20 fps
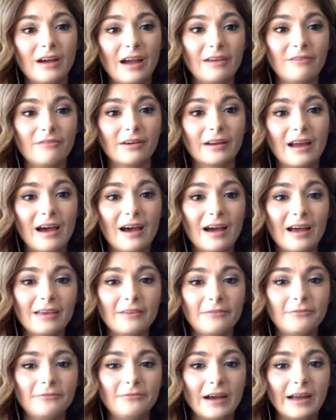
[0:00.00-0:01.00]
Right? When
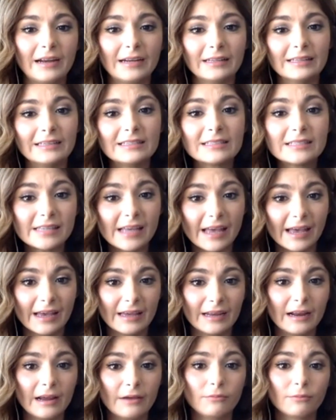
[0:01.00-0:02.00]
I finally sit
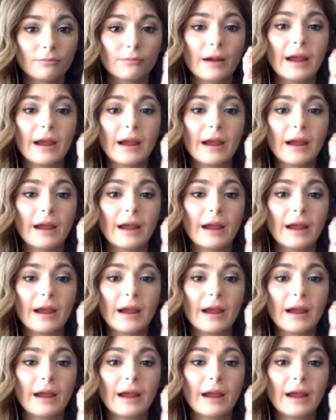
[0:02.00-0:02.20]
and I